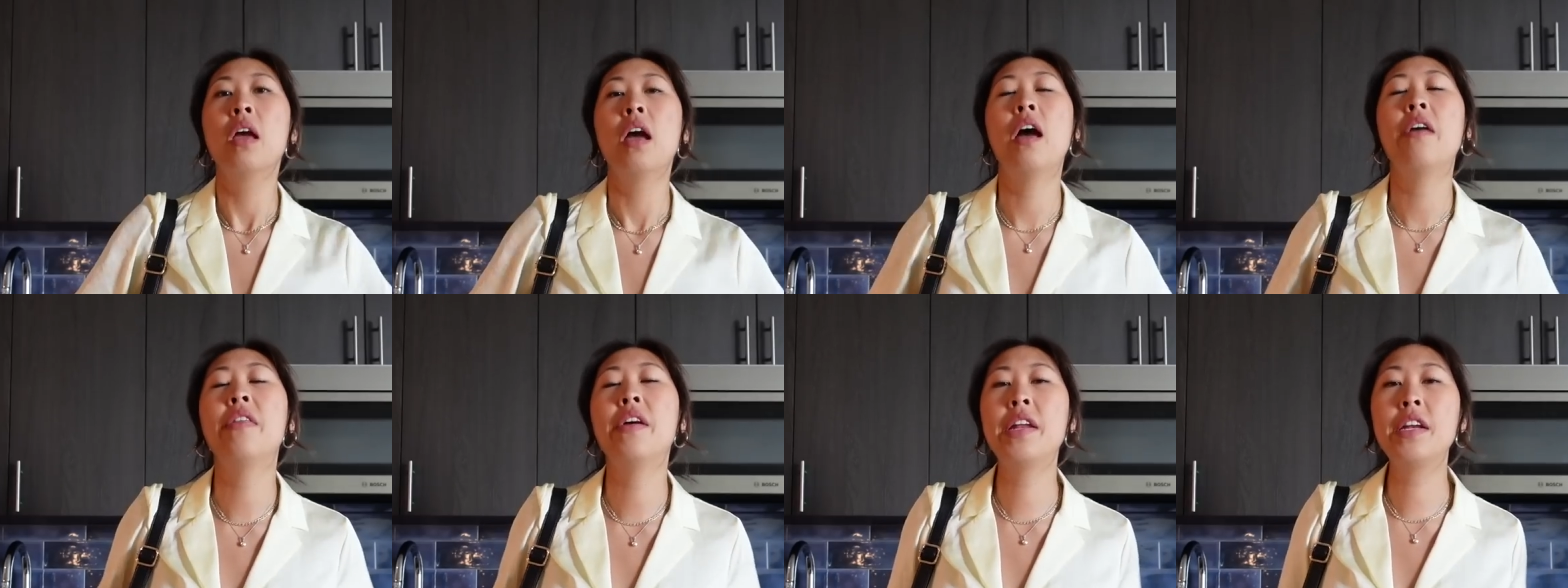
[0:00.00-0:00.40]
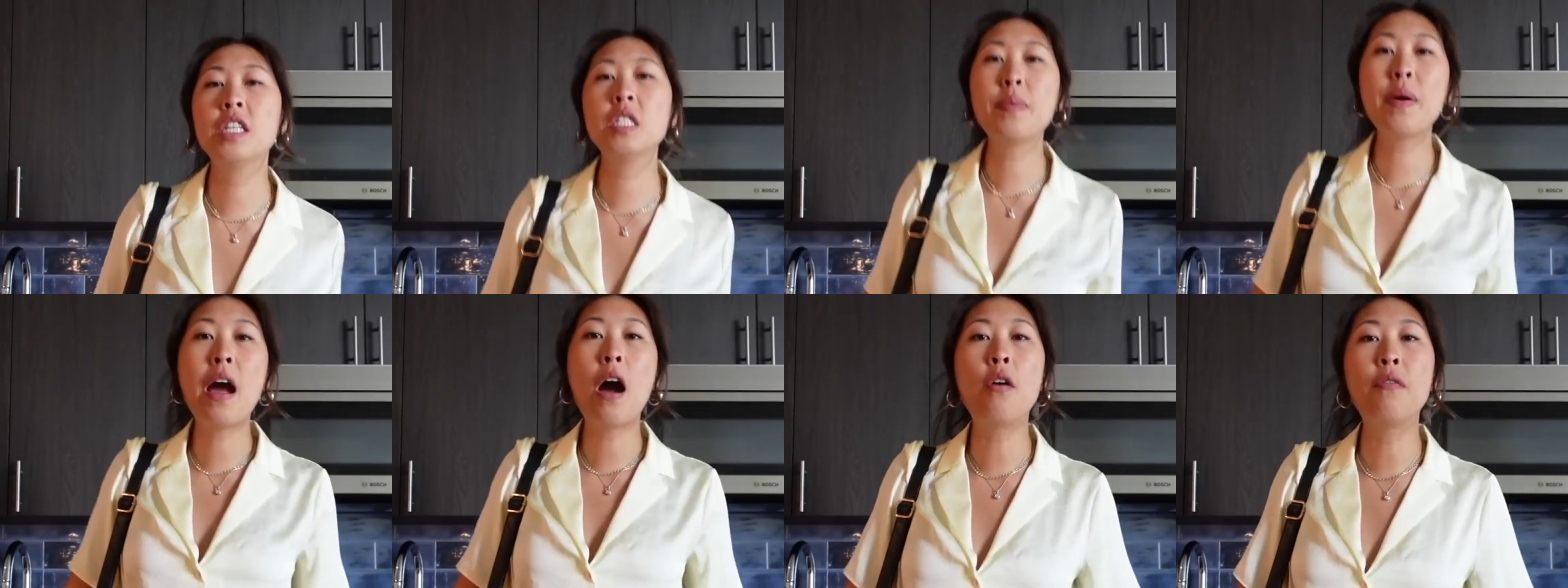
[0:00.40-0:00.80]
And then
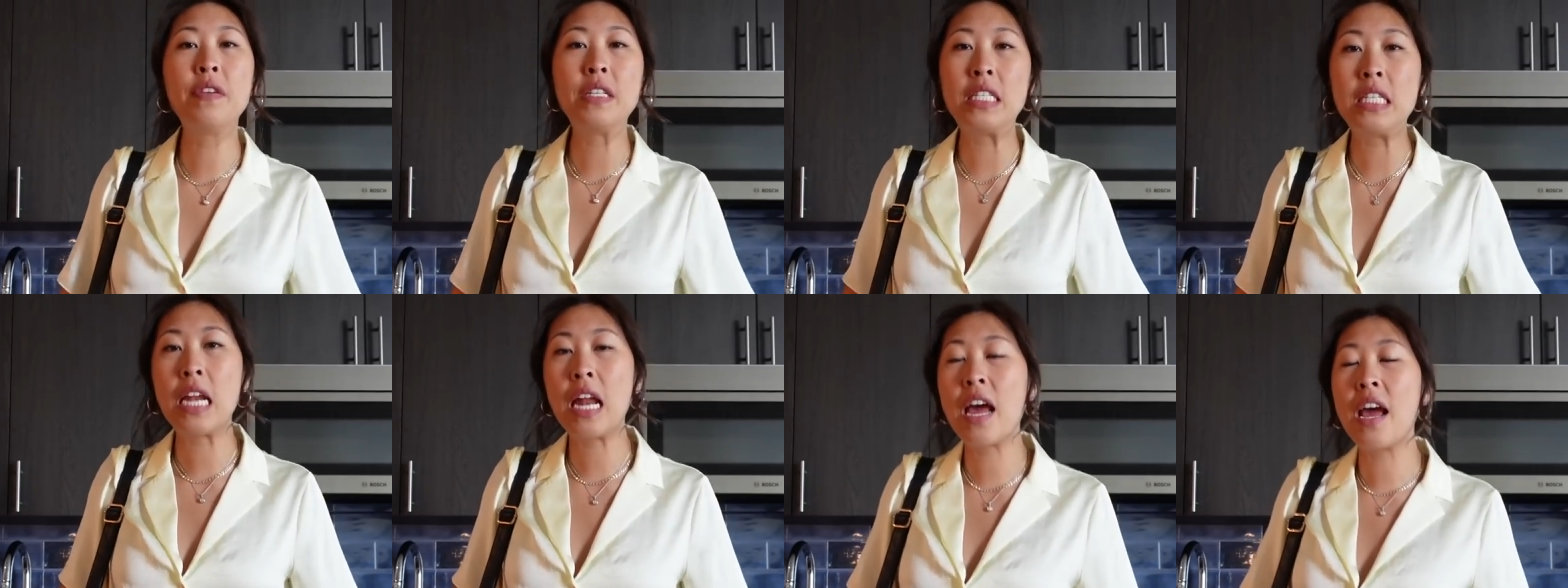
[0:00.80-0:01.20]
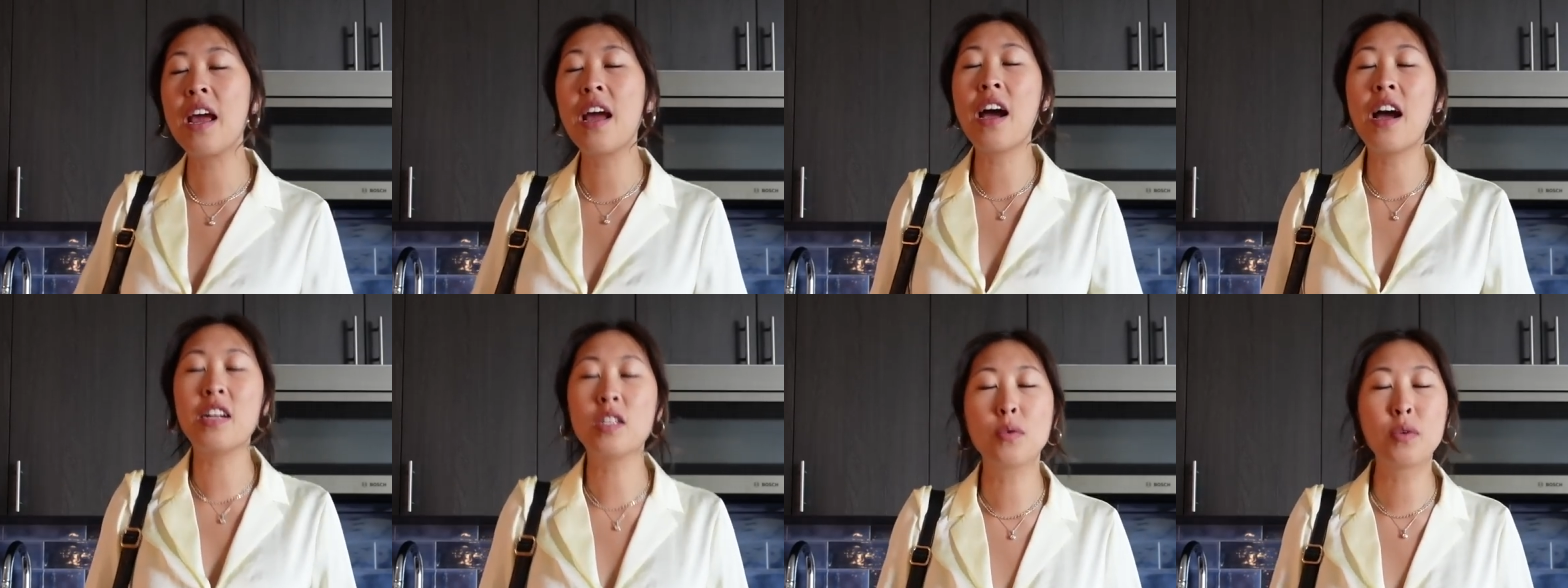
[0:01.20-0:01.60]
here's my outfit today.
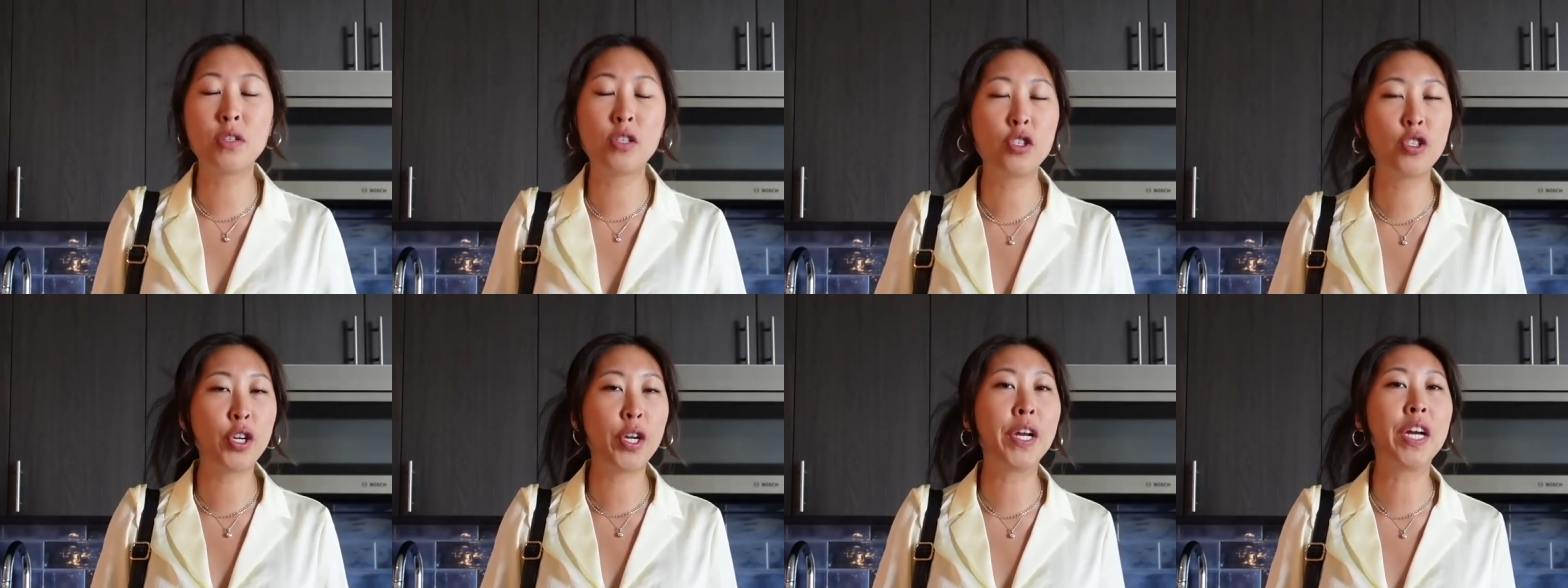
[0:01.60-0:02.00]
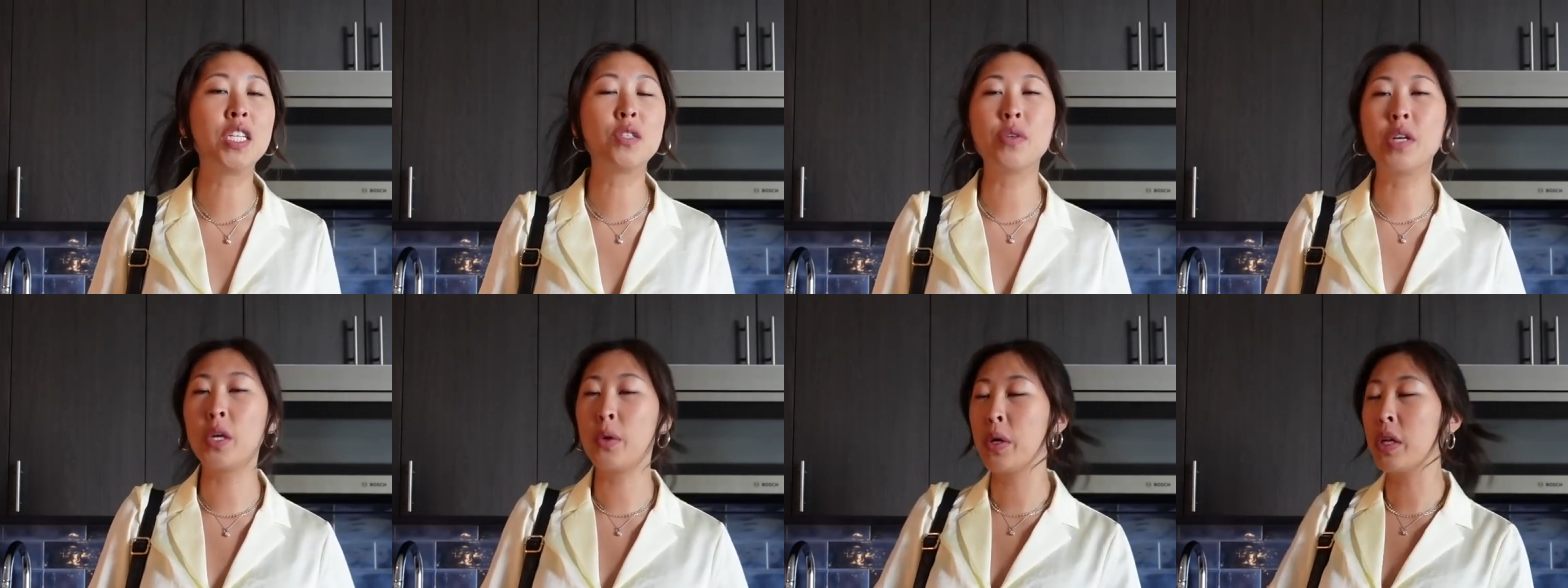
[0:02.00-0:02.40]
I just wanted to show you
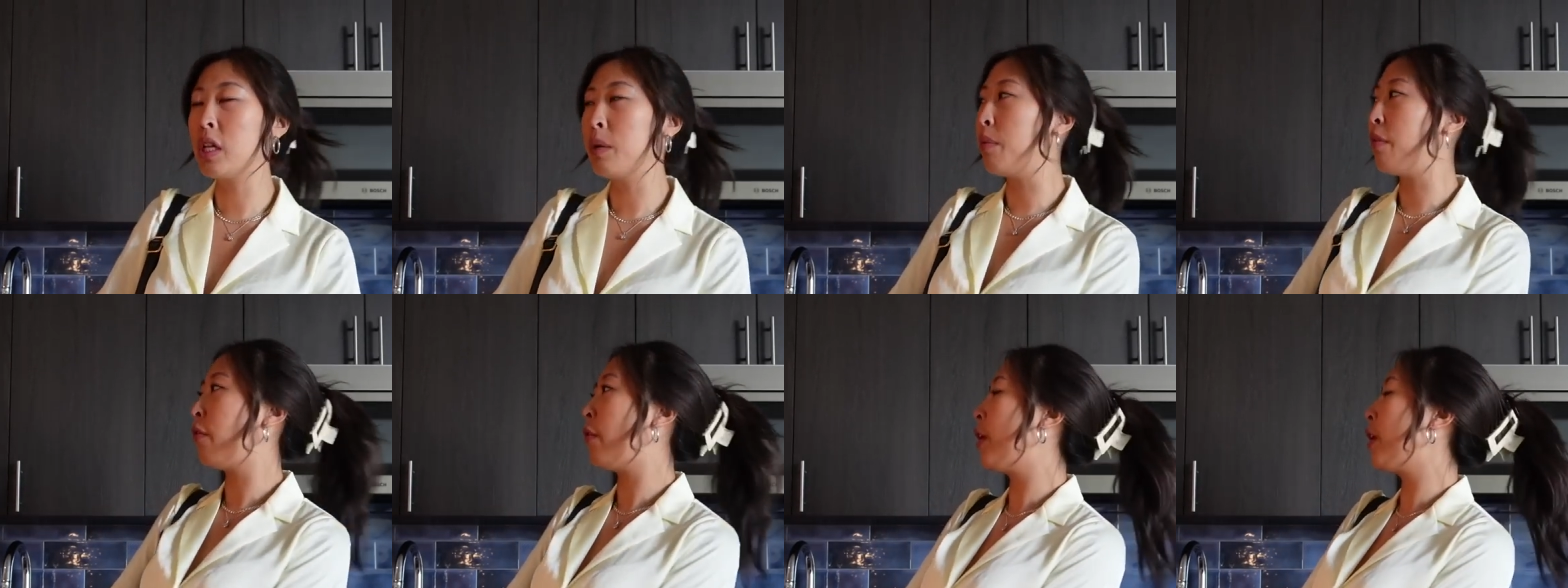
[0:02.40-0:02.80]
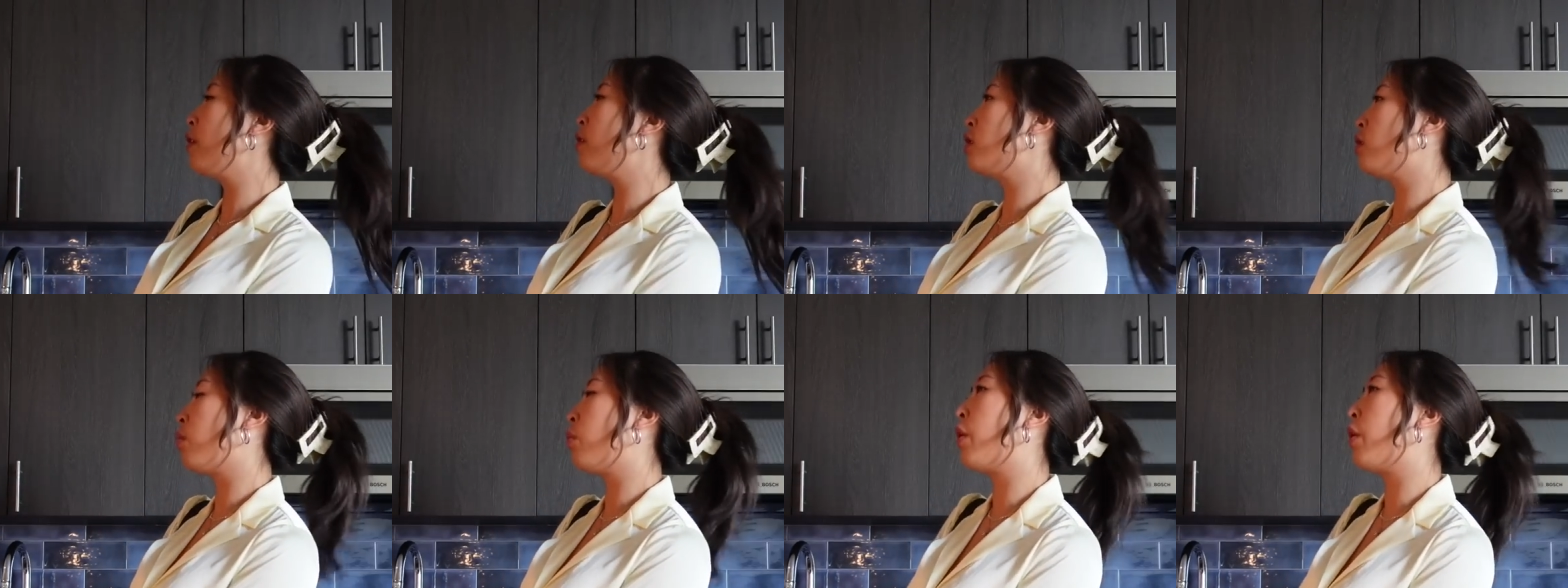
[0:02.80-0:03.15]
guys really quickly before I go to